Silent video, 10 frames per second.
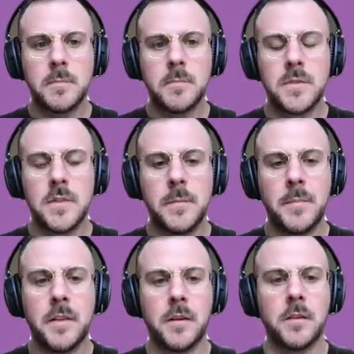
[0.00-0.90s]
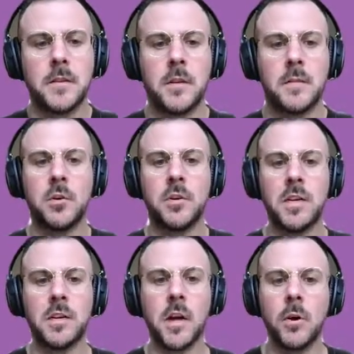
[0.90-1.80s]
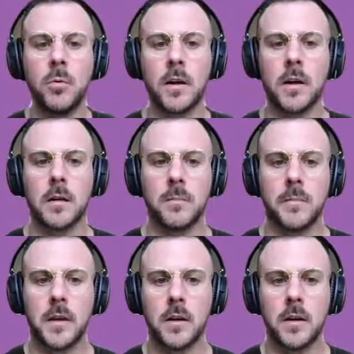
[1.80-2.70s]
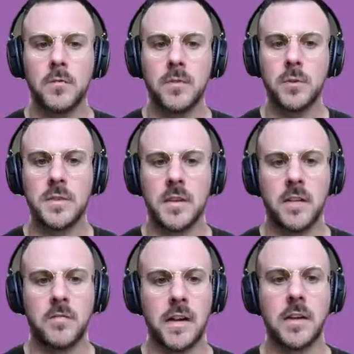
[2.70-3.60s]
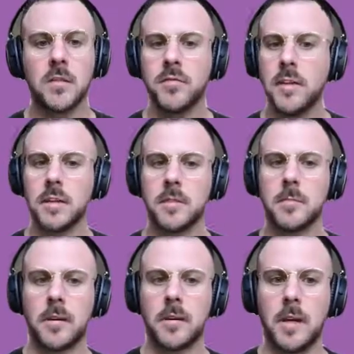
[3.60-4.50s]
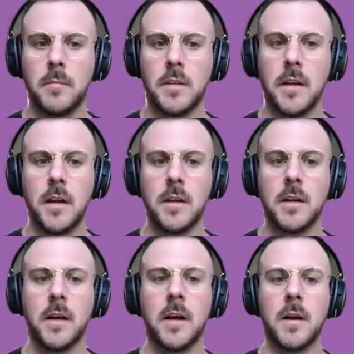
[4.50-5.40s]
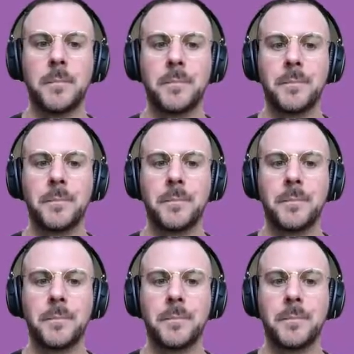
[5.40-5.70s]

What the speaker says: some in the community know, there are folks that have negative feelings about ABA.